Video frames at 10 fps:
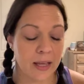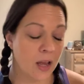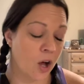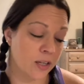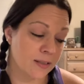
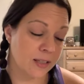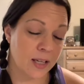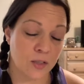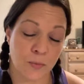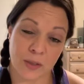honestly,
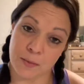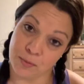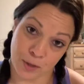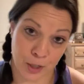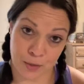it's really
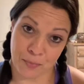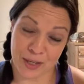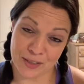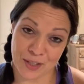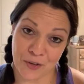pretty good by
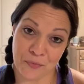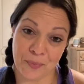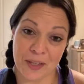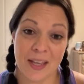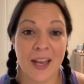itself,
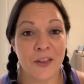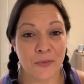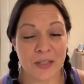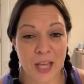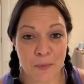but
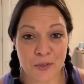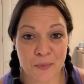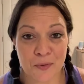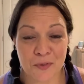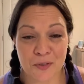3
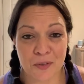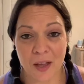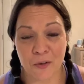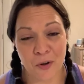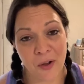tablespoons,
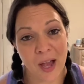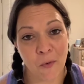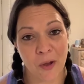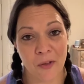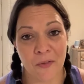I don't know how
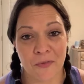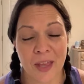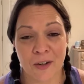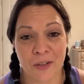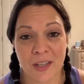well
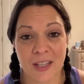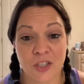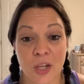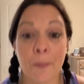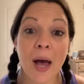that'll
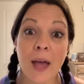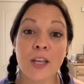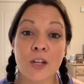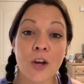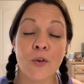get you. But,
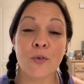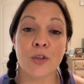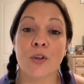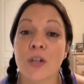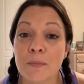
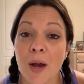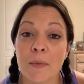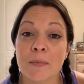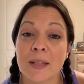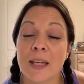you could
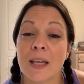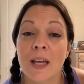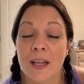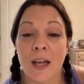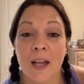probably
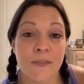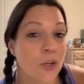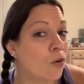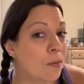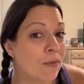kind of
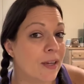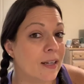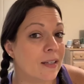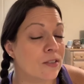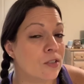incorporate
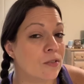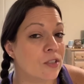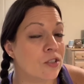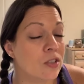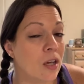it into
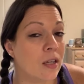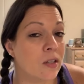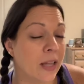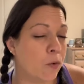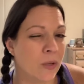
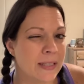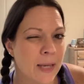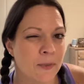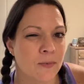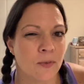like 1
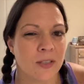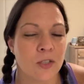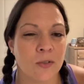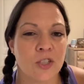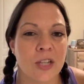tablespoon
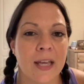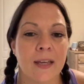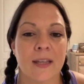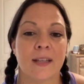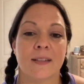into a
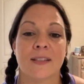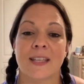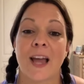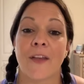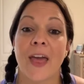shake and
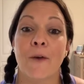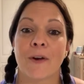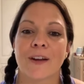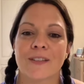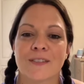see how that
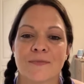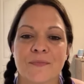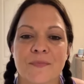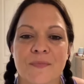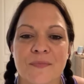works.
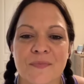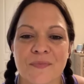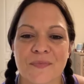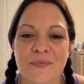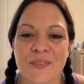
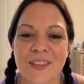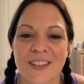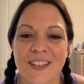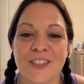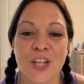
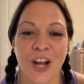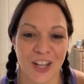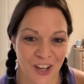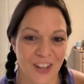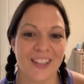
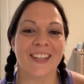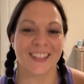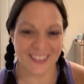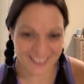Chocoholic.